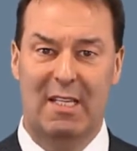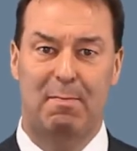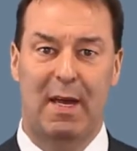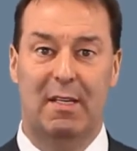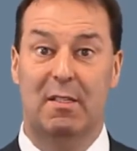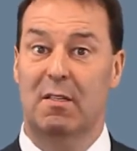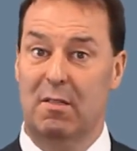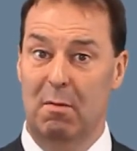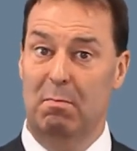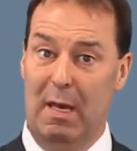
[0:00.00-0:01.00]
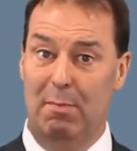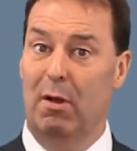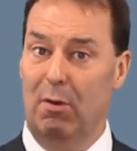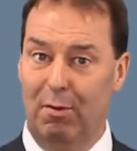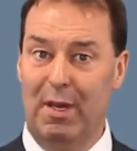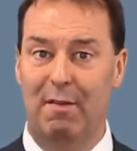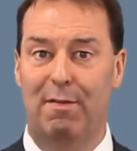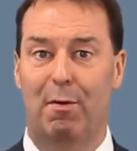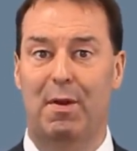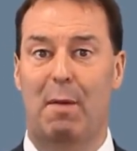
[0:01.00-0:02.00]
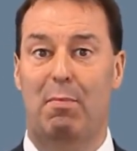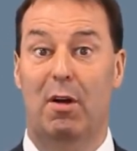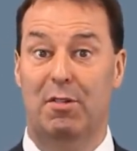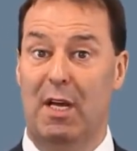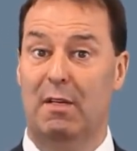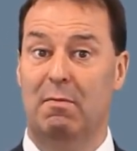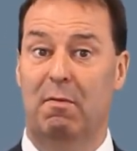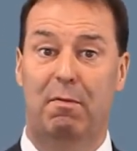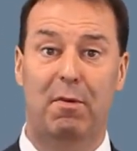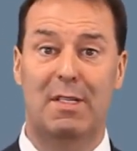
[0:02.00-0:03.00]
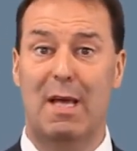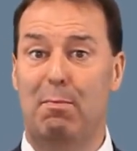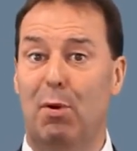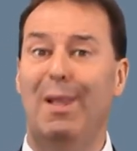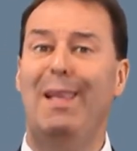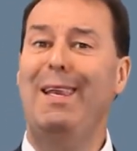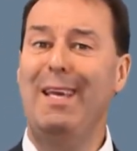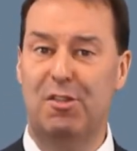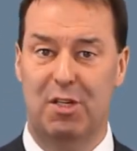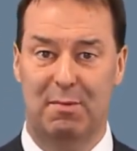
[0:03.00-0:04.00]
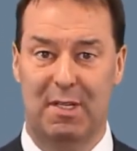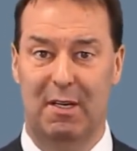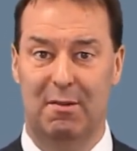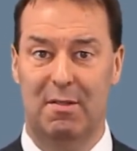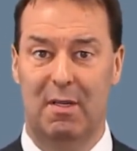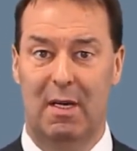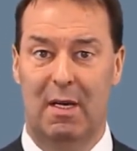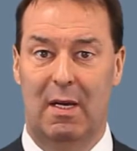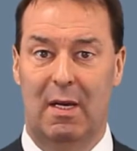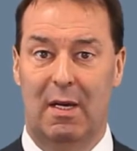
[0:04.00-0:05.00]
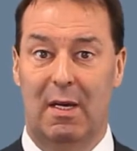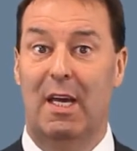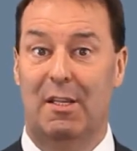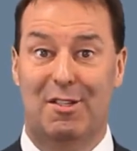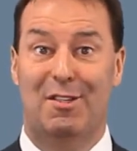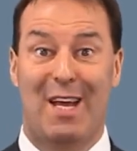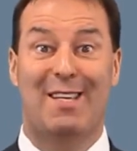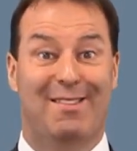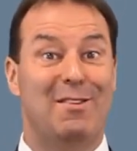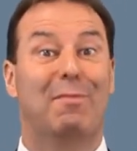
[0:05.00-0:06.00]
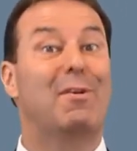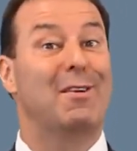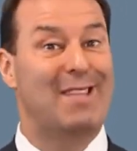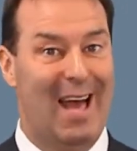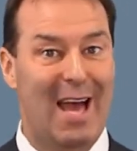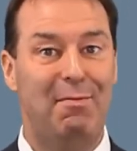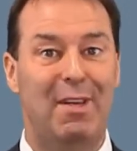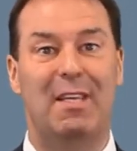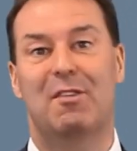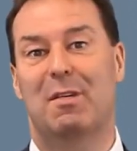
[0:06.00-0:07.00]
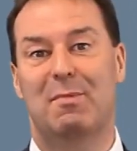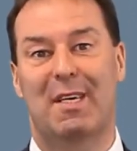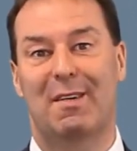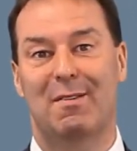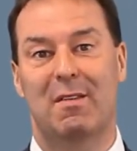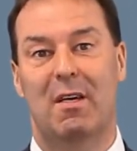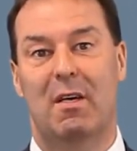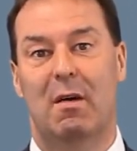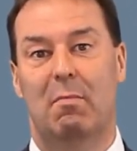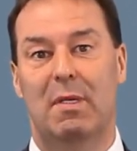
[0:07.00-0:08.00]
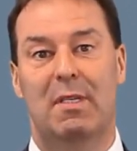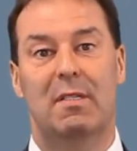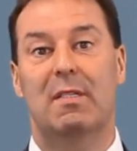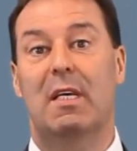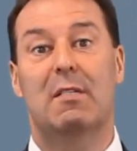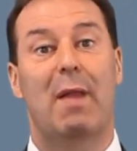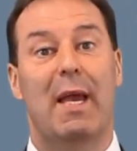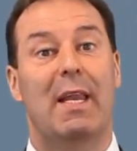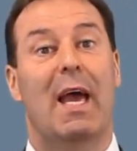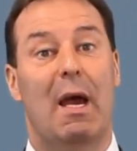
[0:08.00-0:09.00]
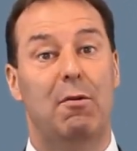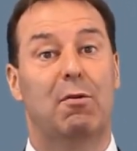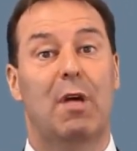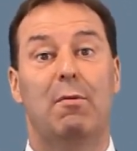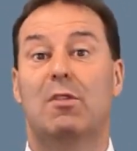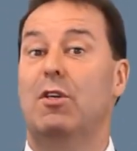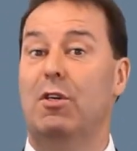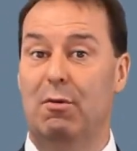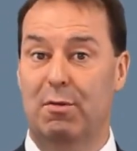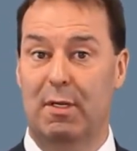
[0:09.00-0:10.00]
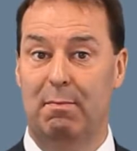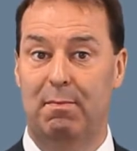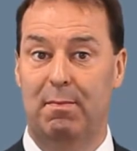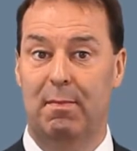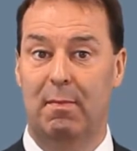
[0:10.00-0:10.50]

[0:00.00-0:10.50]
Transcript: aspects that some people are looking for in their projects. For example, leadership skills. It suggests you've got to have leadership skills, but doesn't explain how you're going to use them.